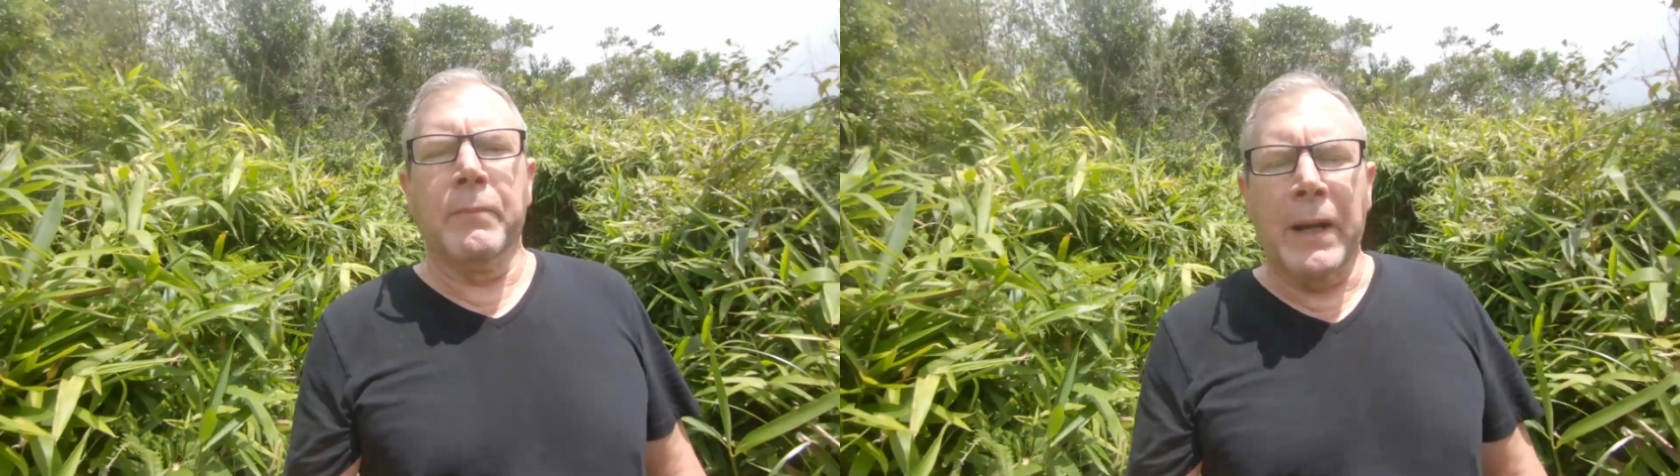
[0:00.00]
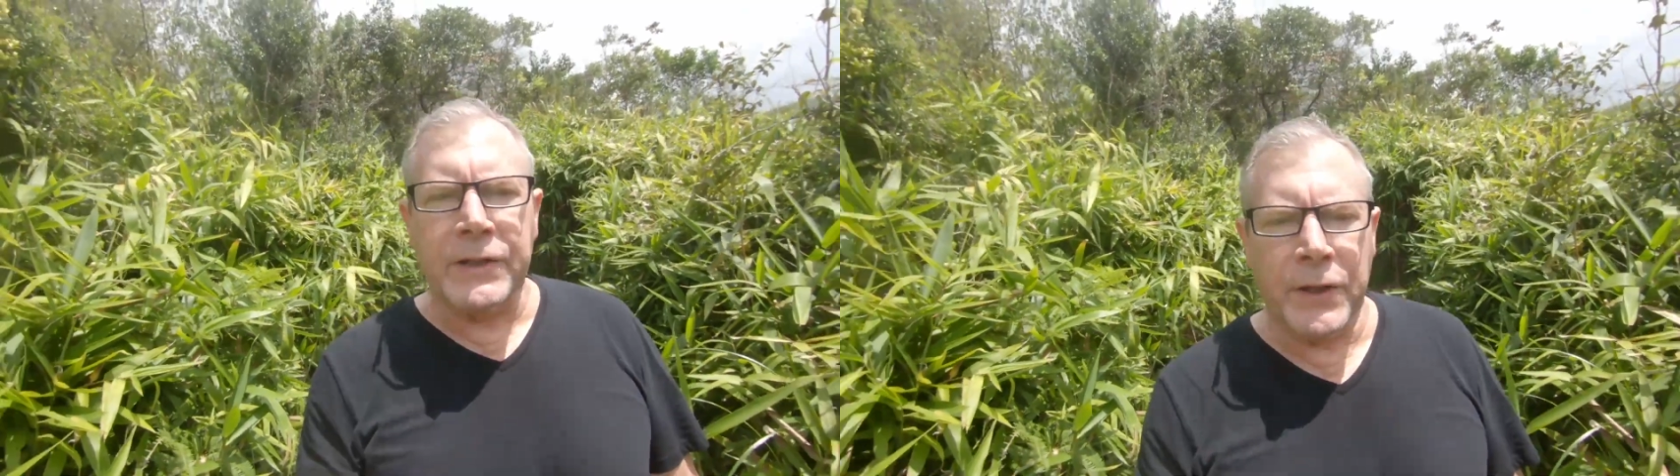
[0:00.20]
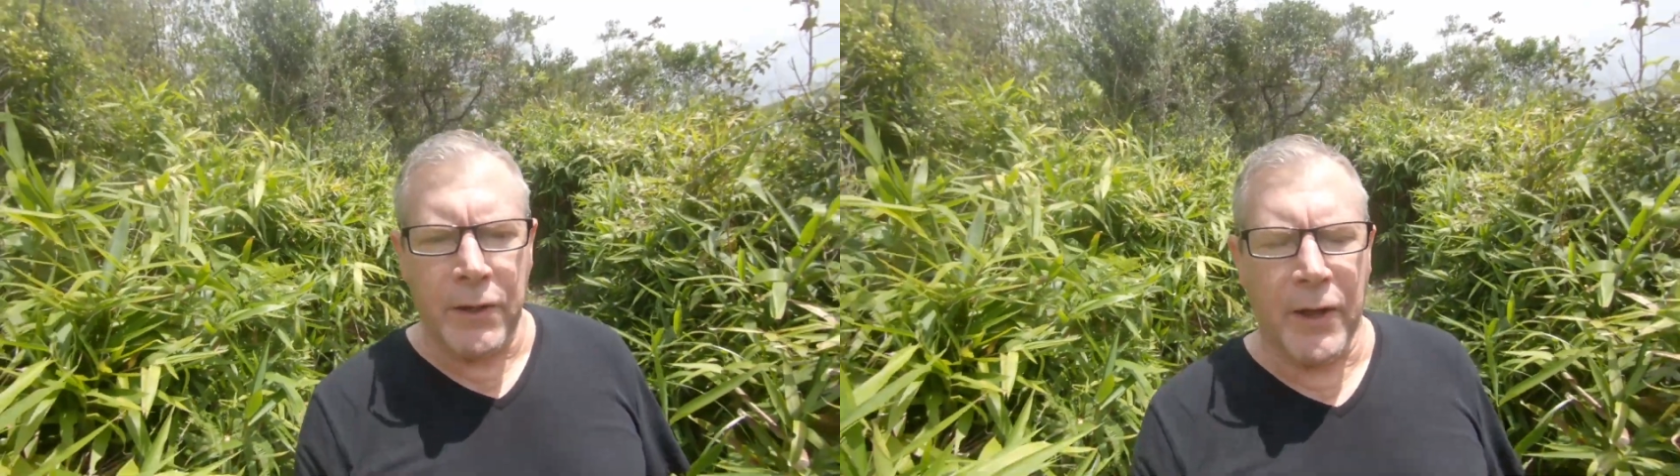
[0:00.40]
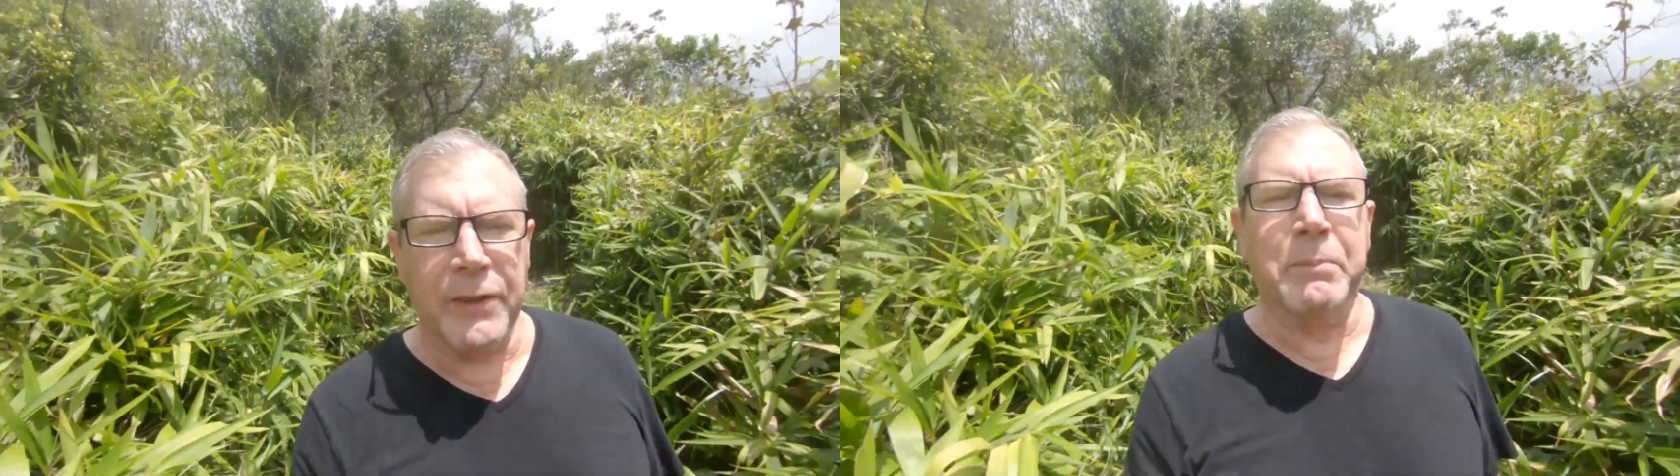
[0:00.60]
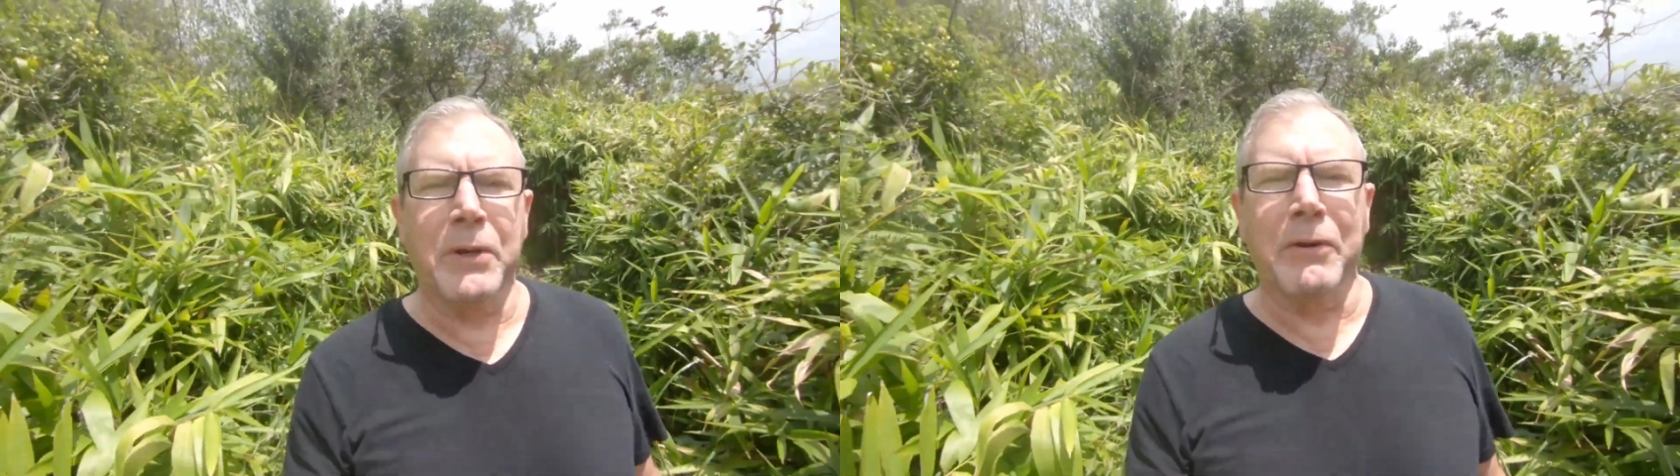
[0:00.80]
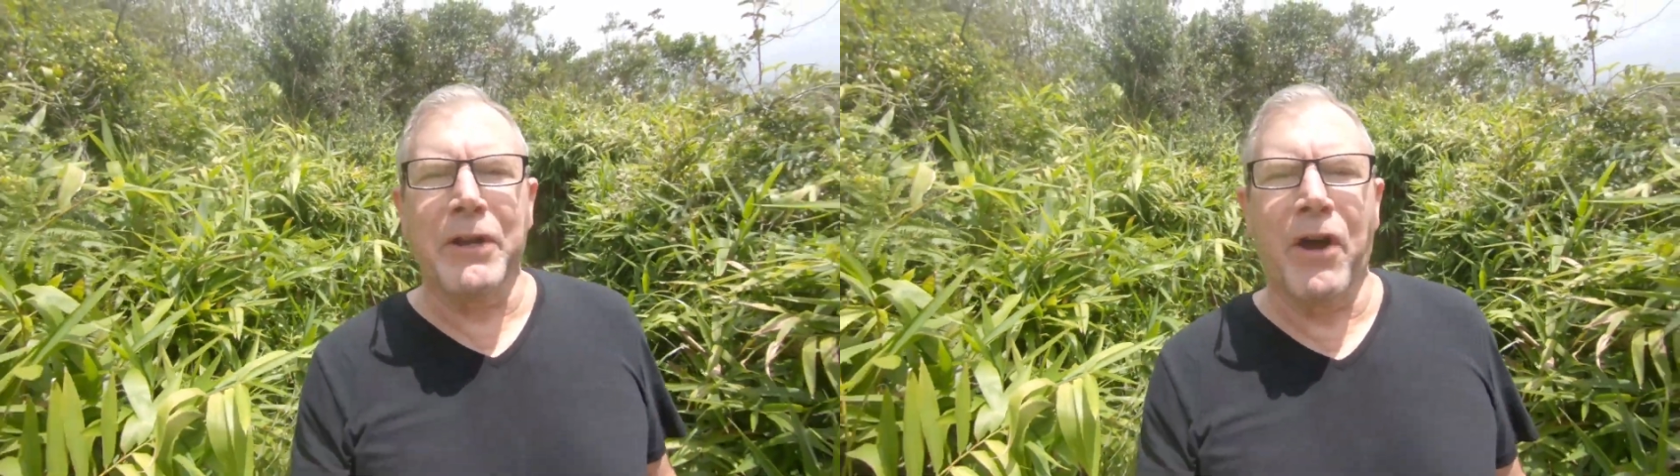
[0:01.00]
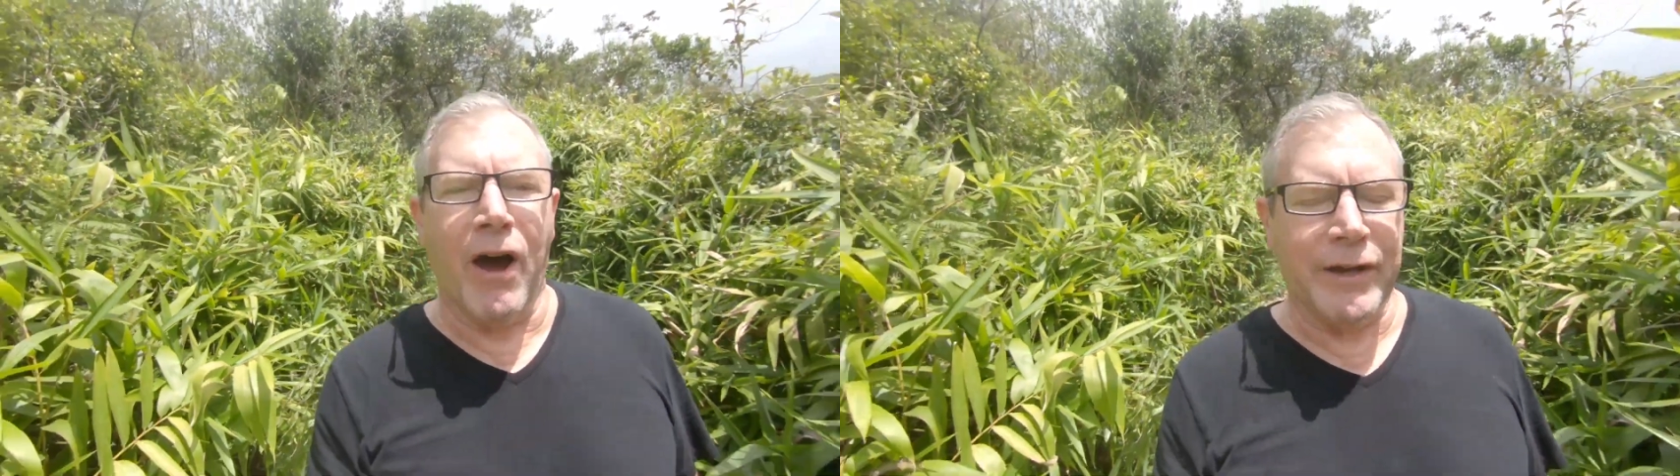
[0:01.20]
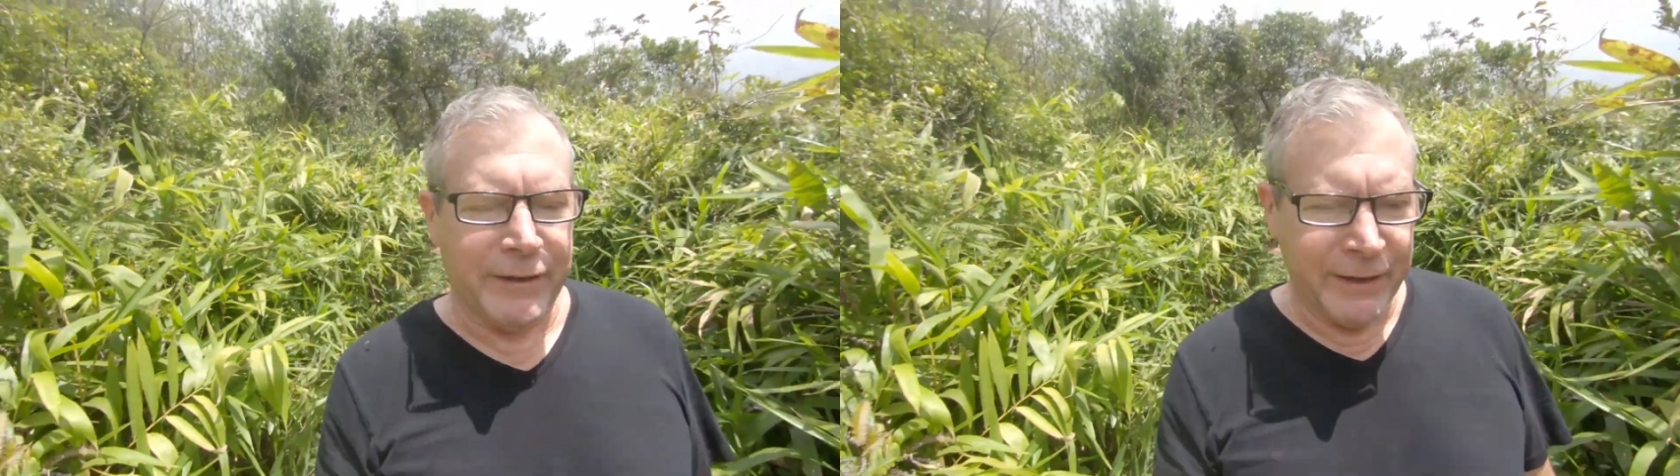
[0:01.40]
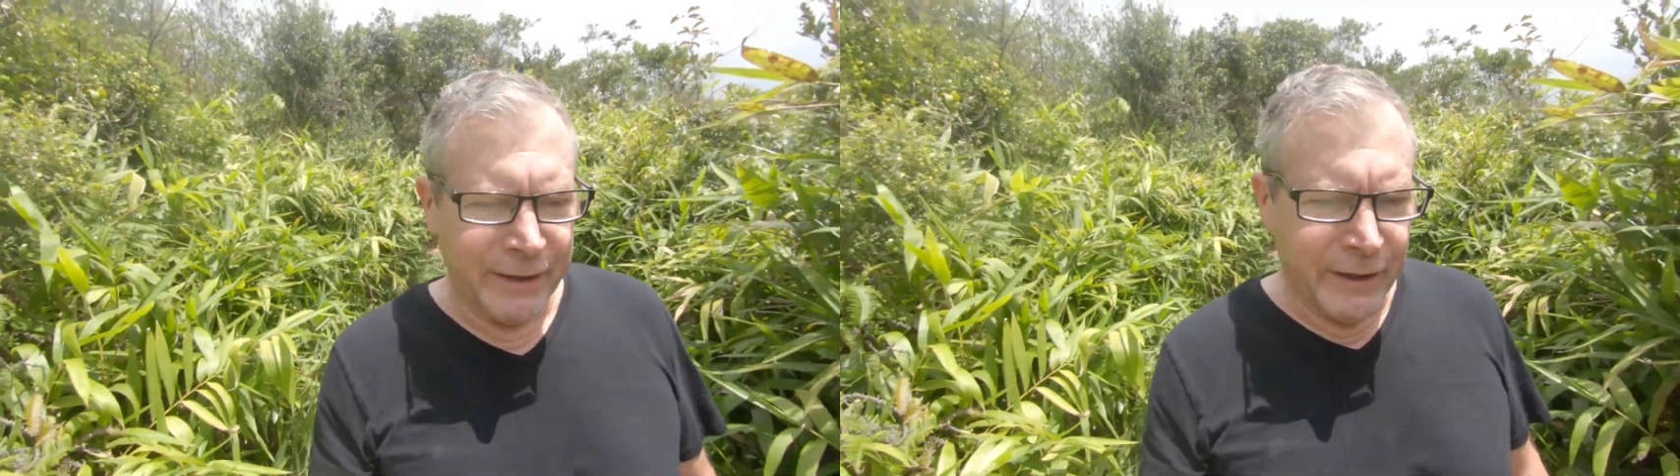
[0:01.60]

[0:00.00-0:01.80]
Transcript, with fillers: Blessed are the pure in heart,